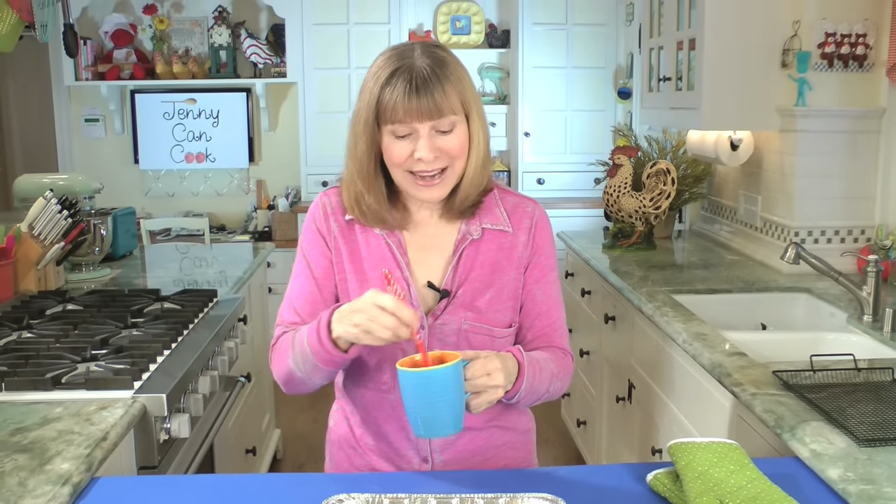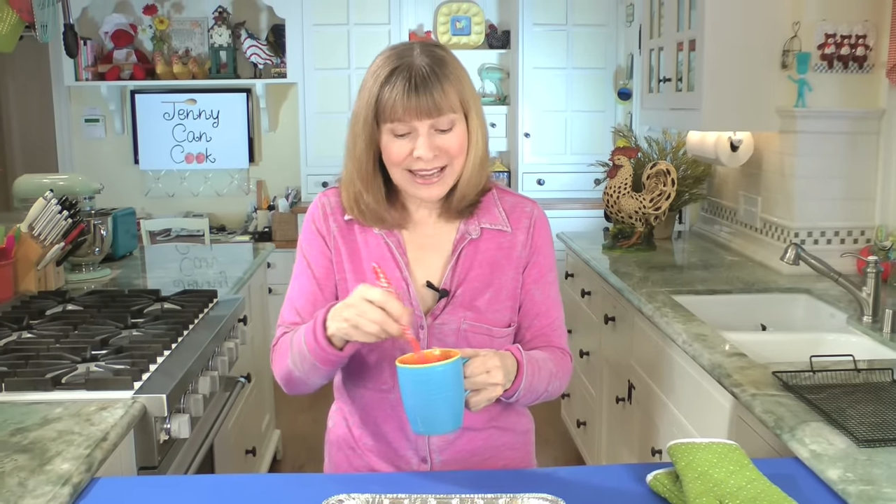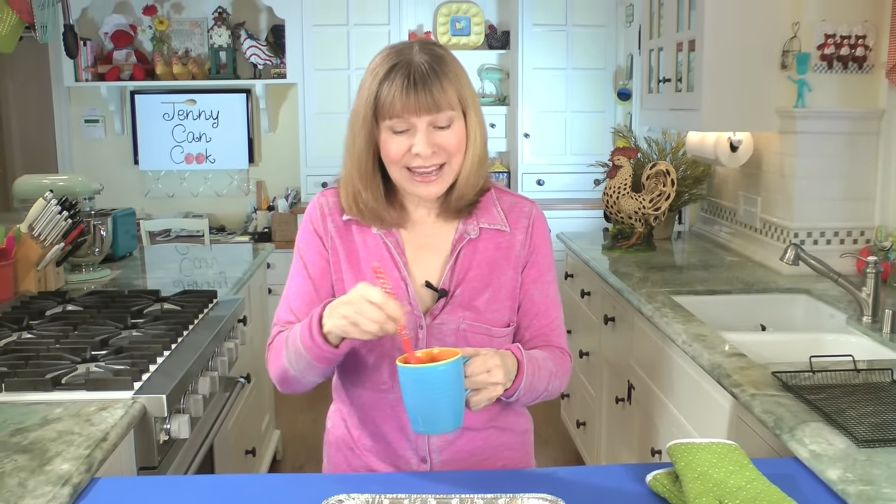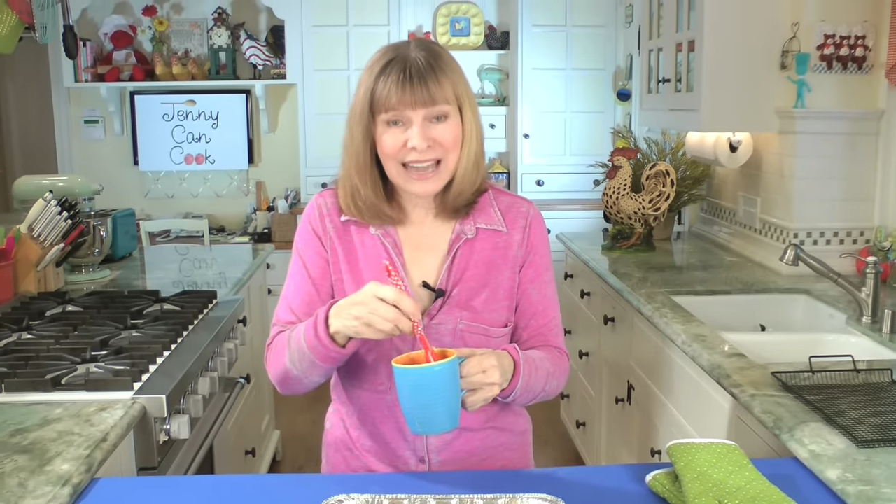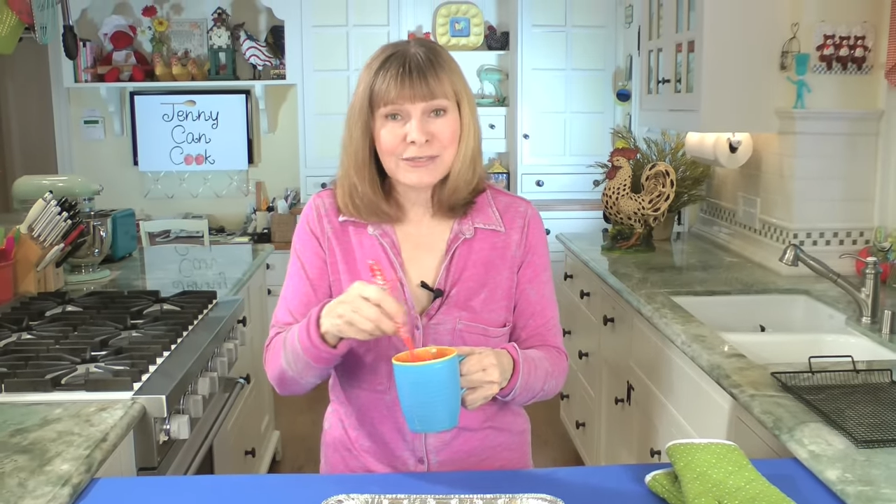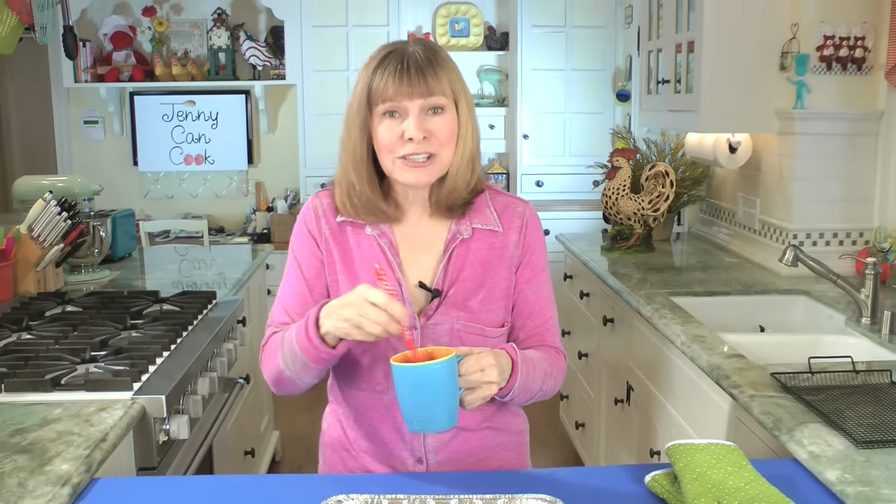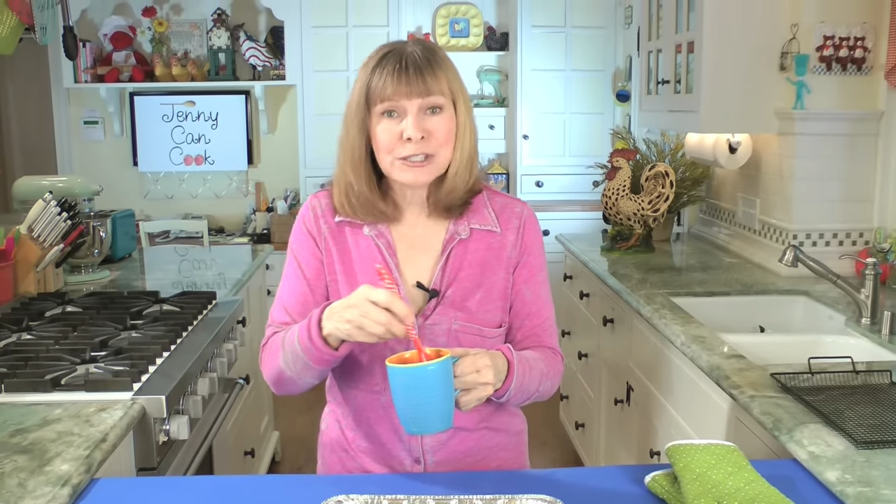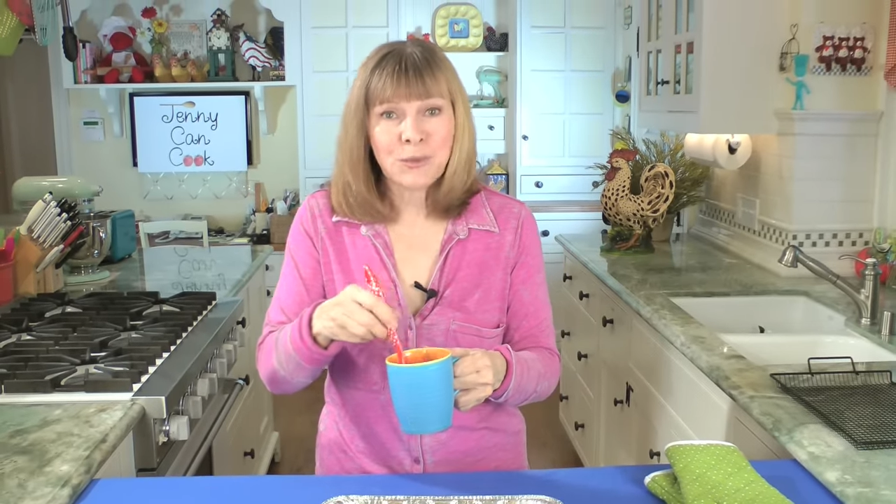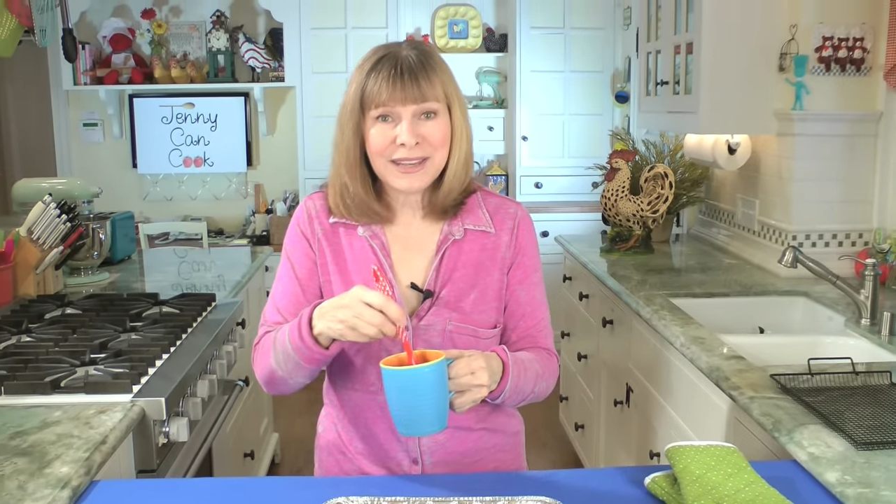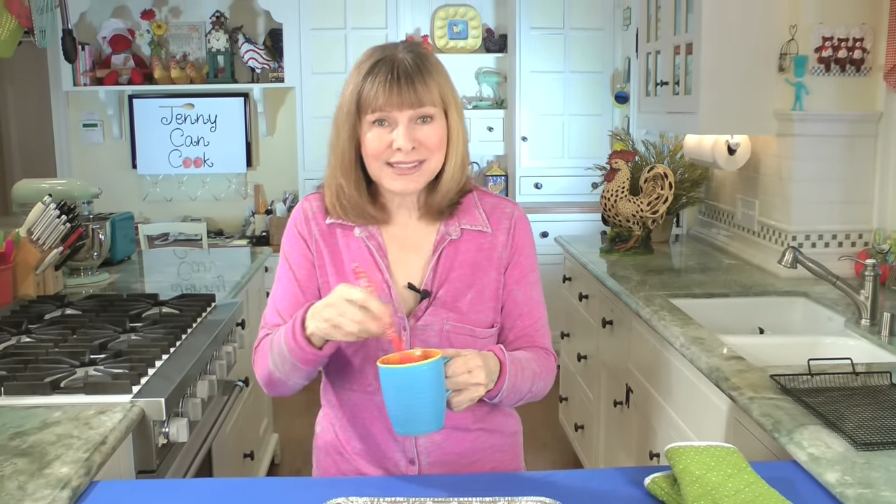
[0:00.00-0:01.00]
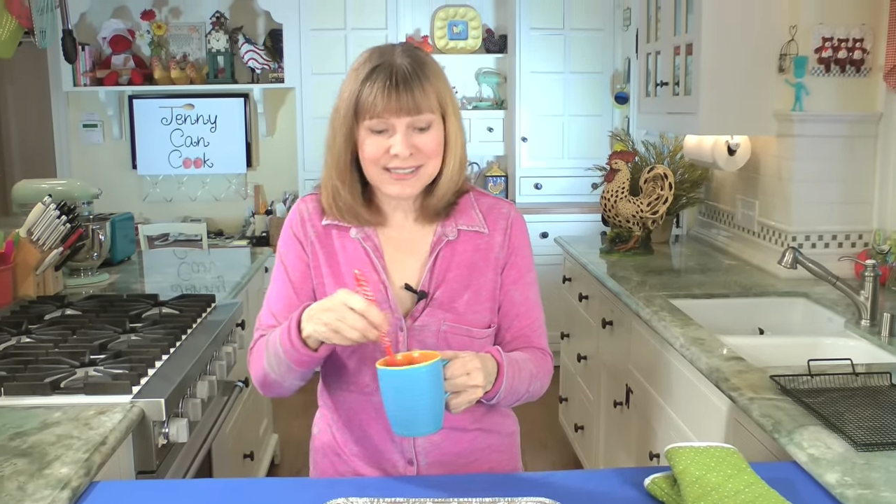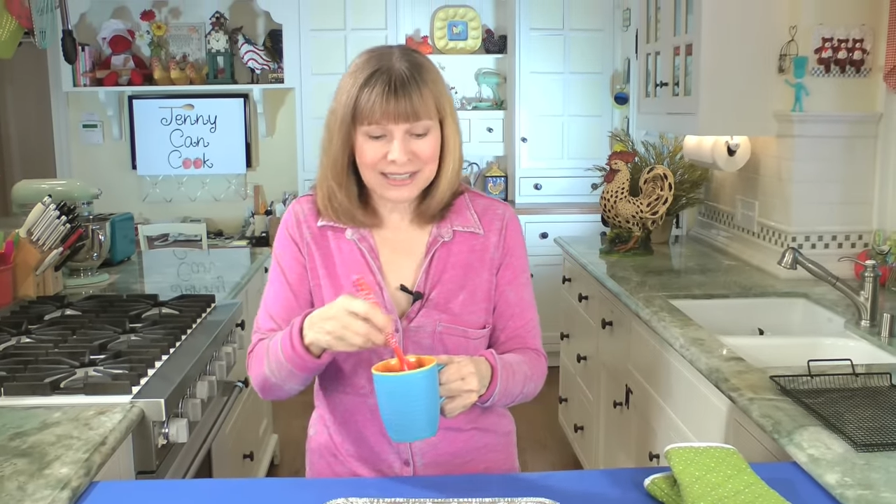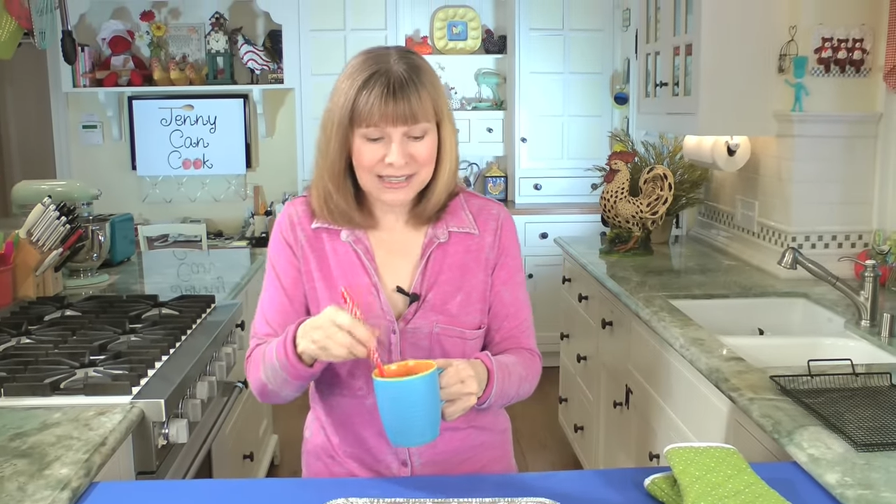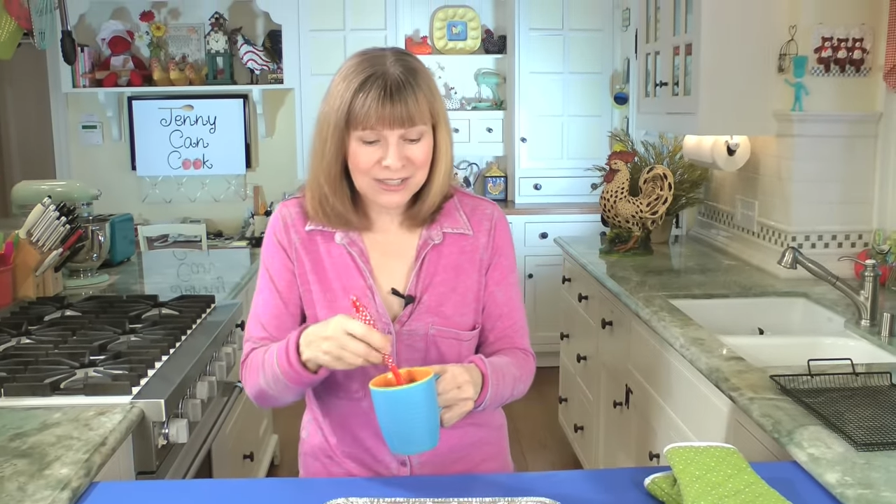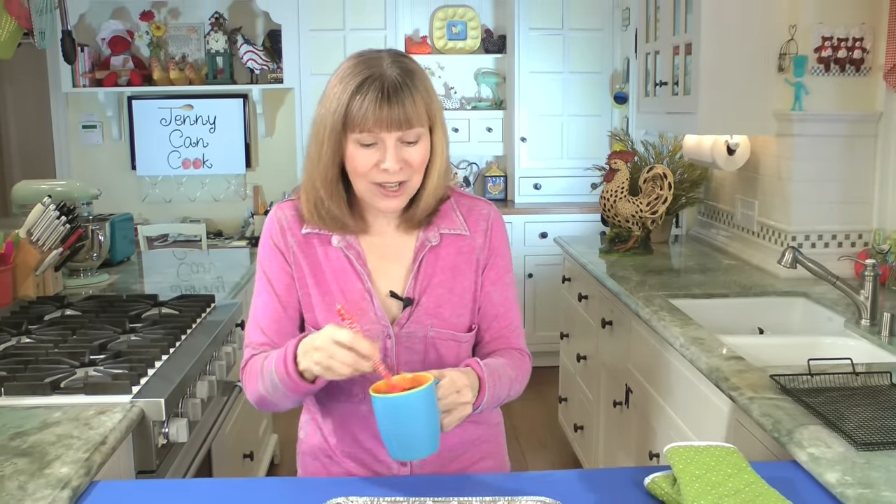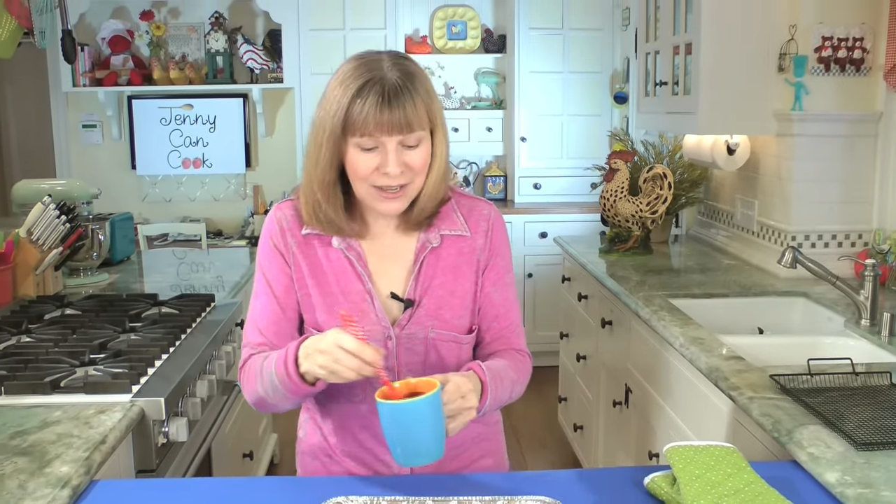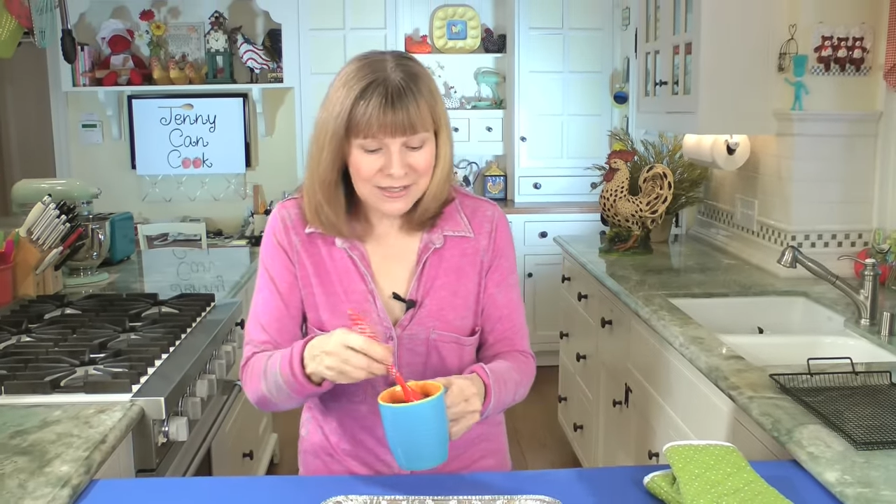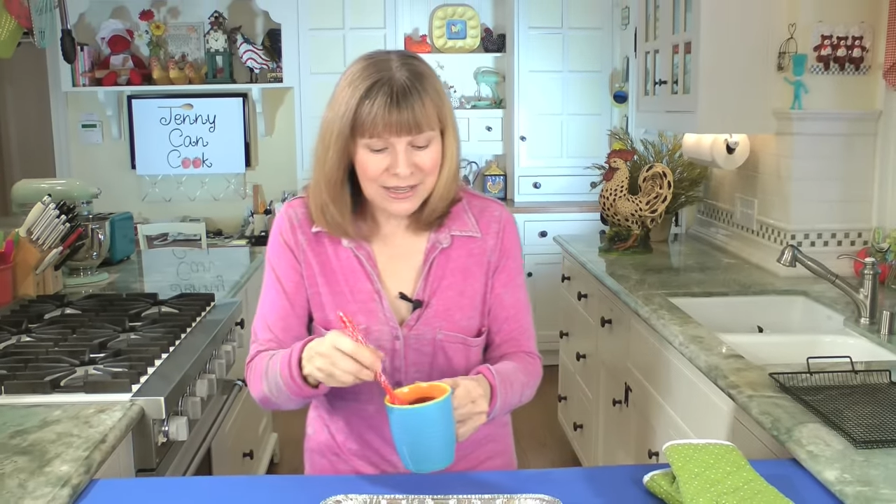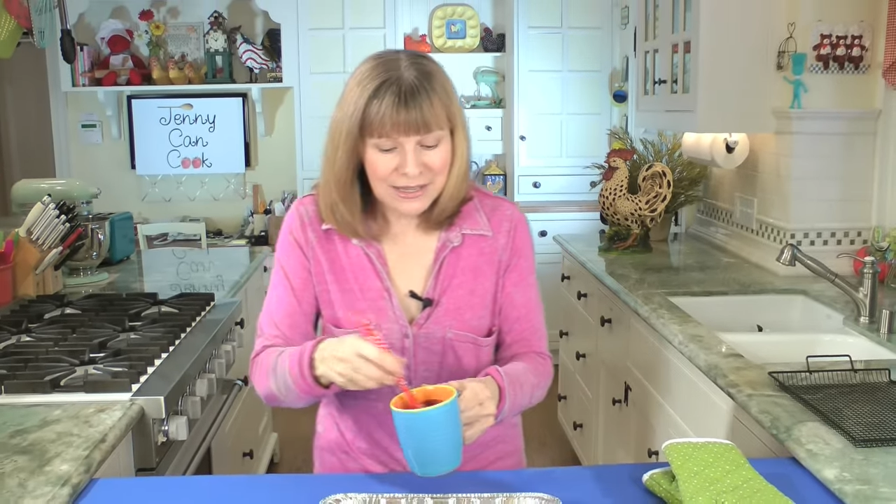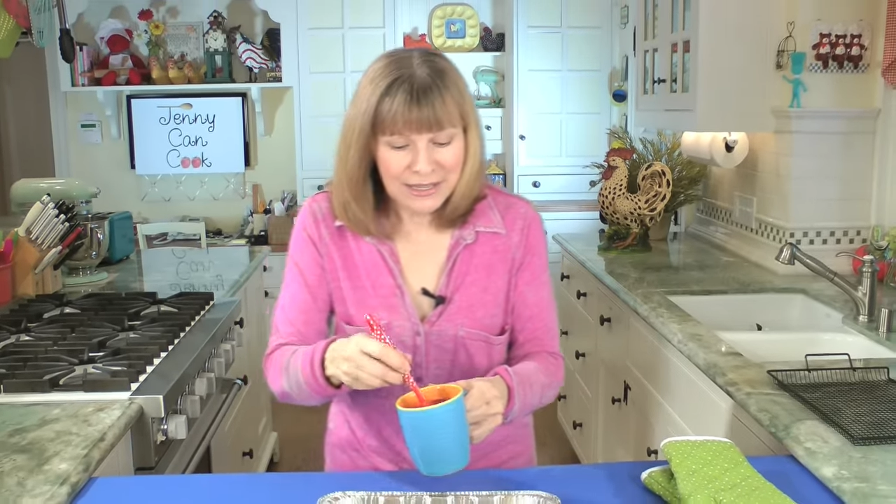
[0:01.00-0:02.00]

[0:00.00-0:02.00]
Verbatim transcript: I like kind of a sweet, sticky sauce.